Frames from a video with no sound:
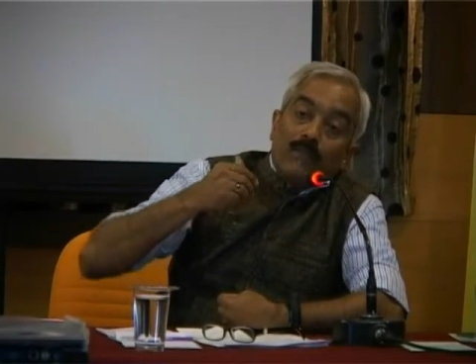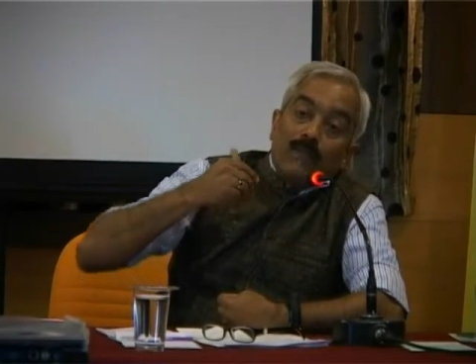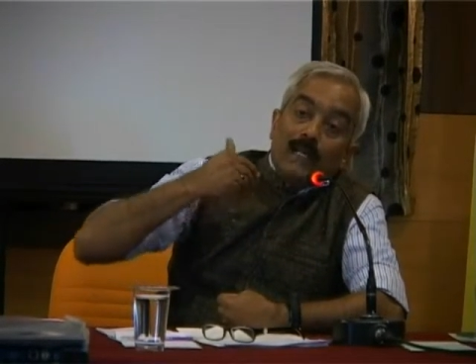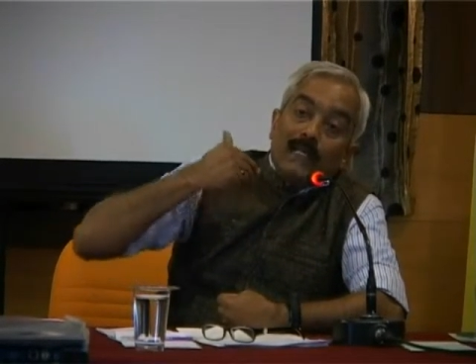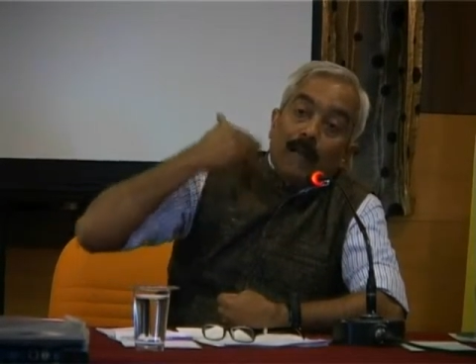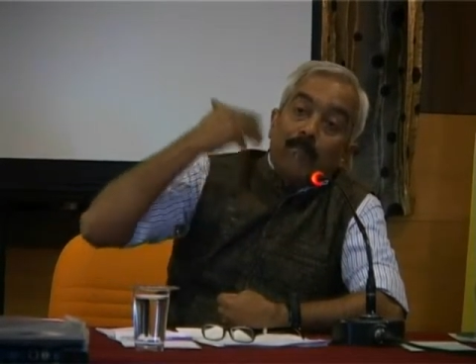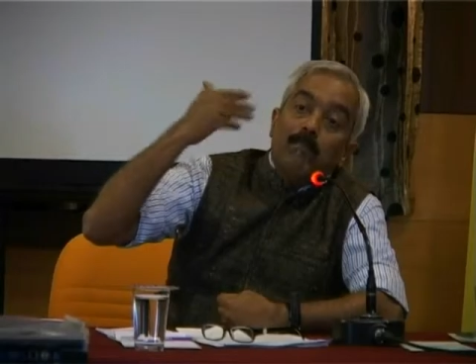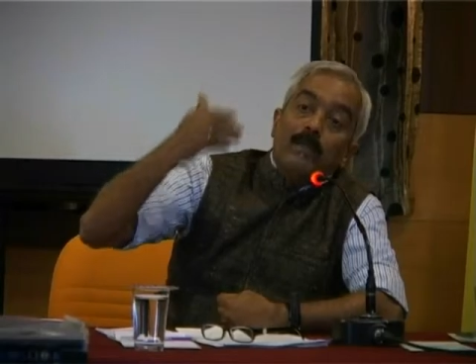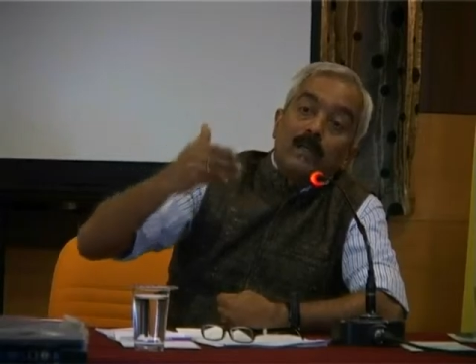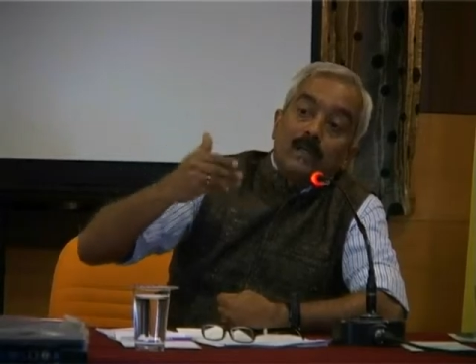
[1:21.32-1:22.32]
the
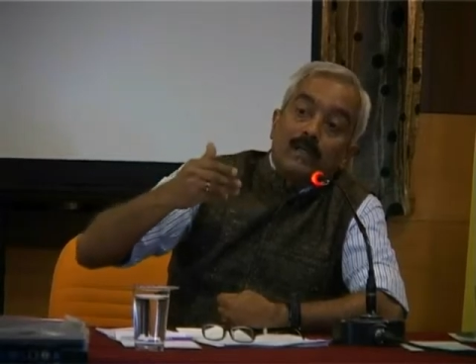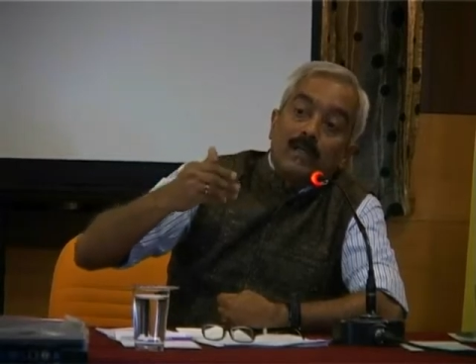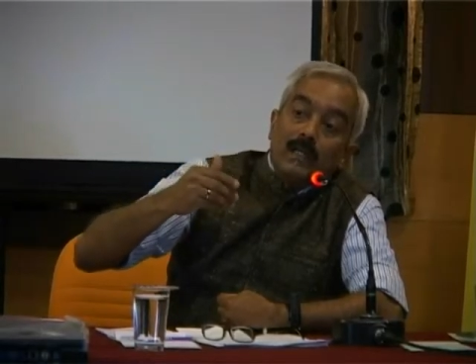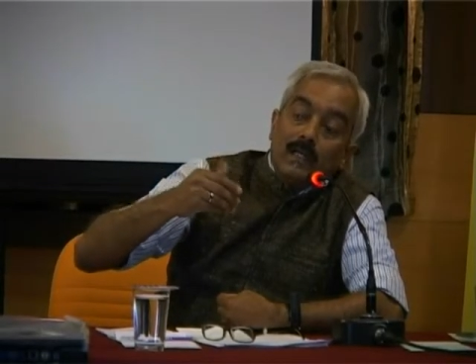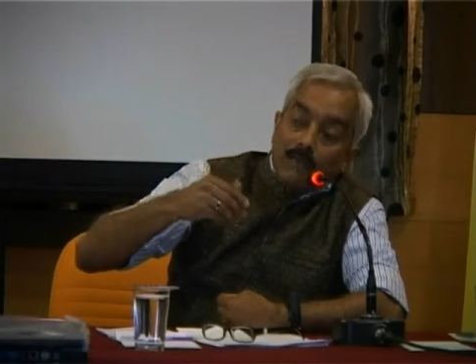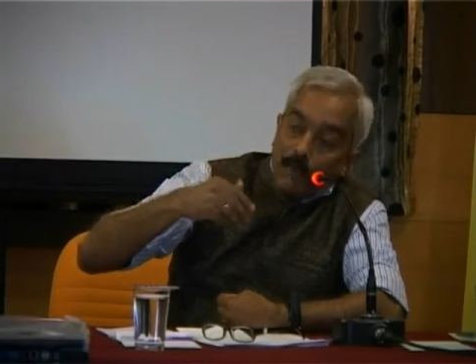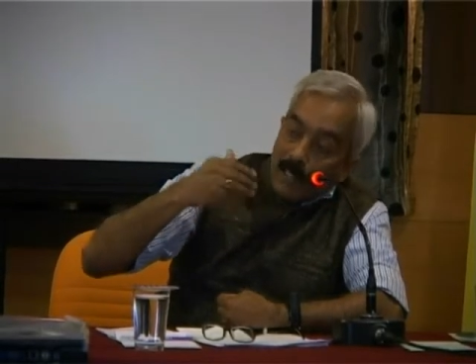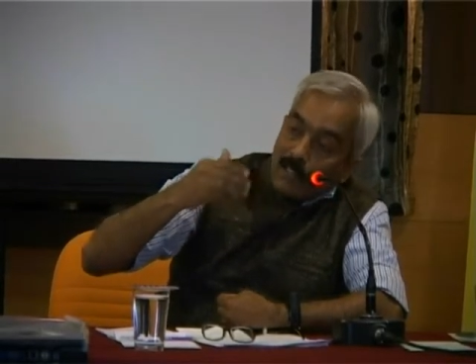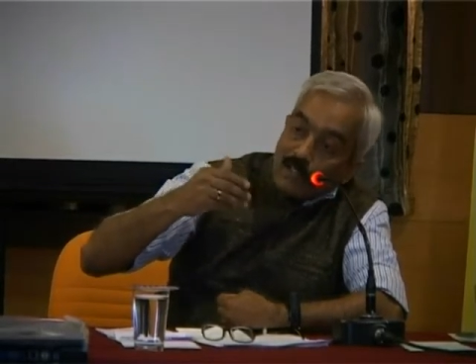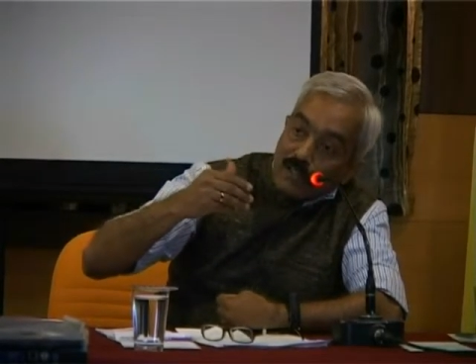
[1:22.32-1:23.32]
government
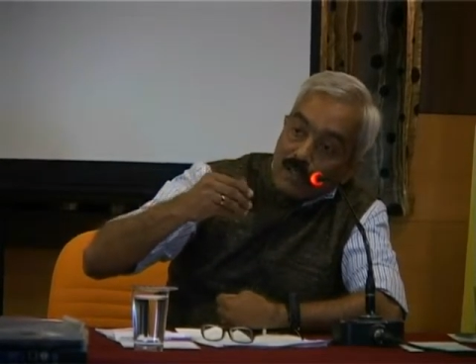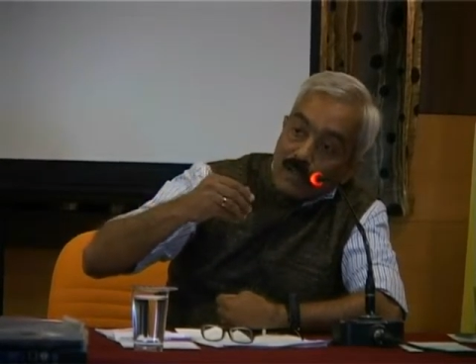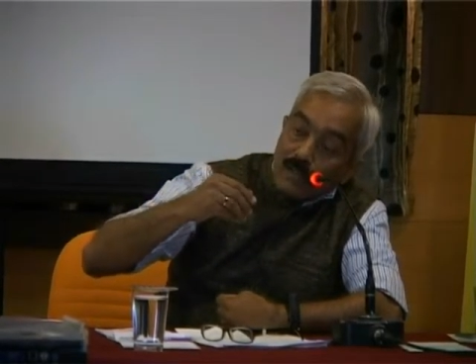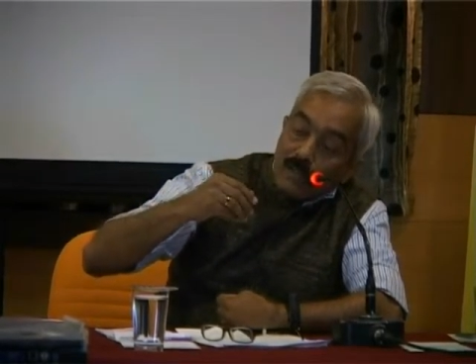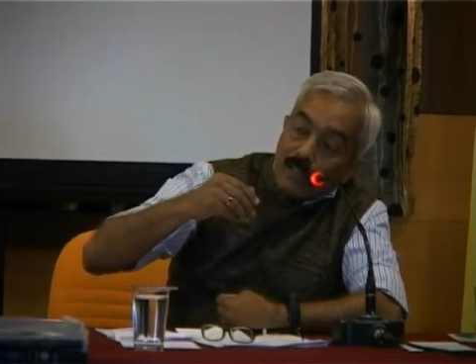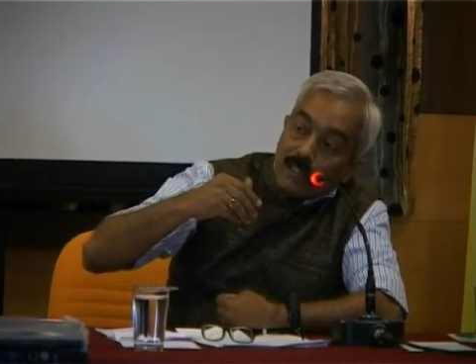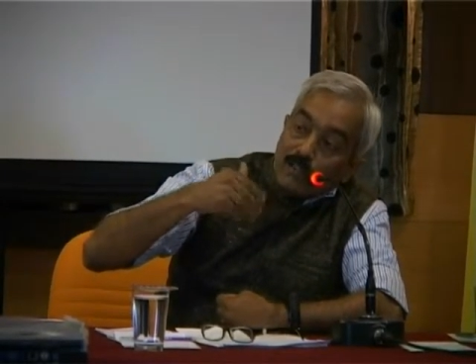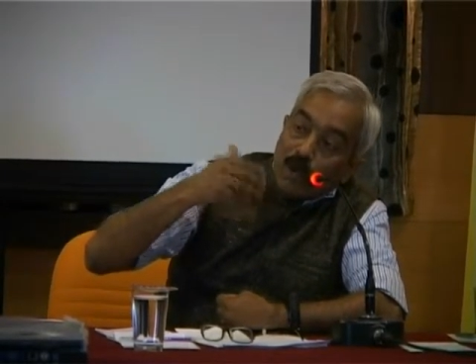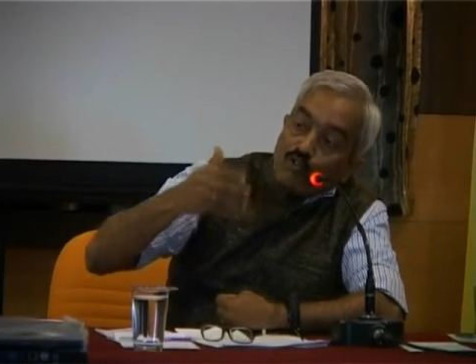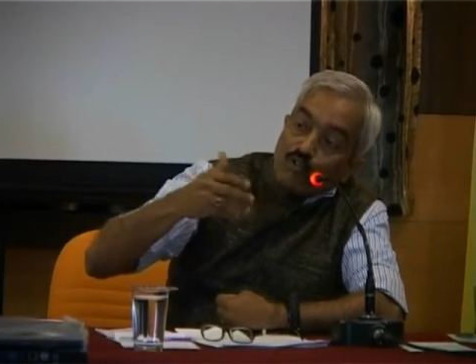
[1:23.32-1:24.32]
information
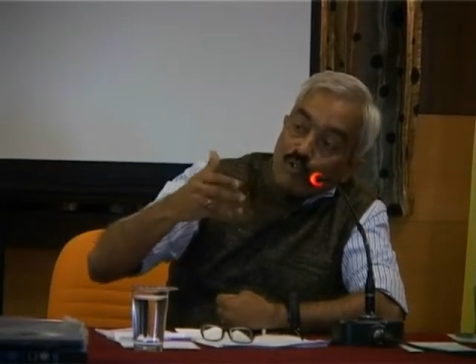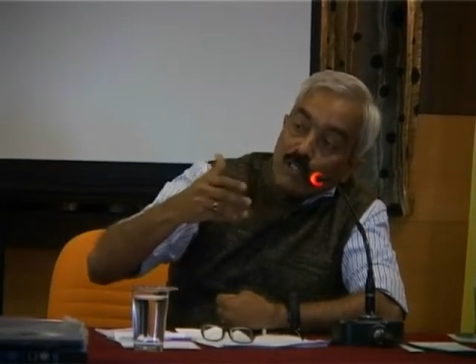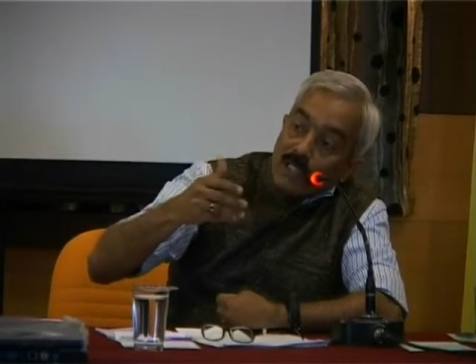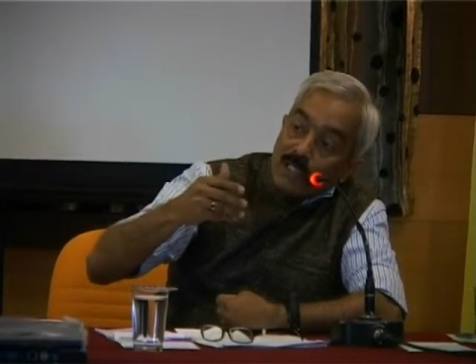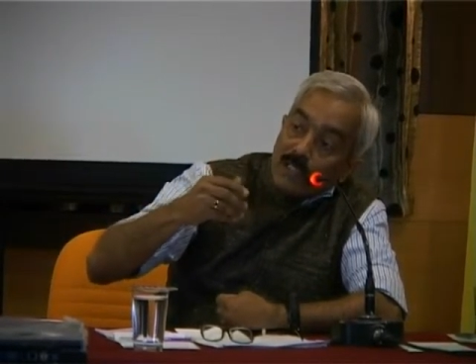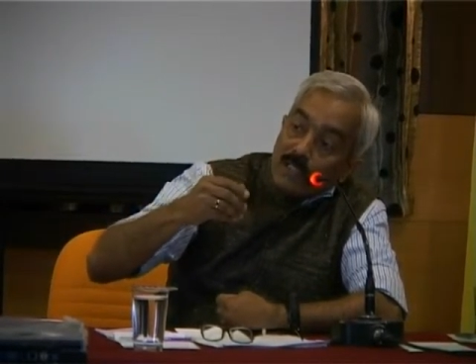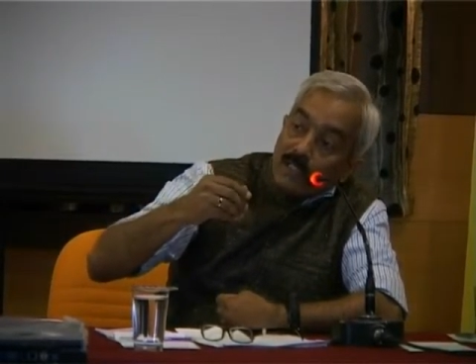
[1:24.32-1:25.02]
is not truly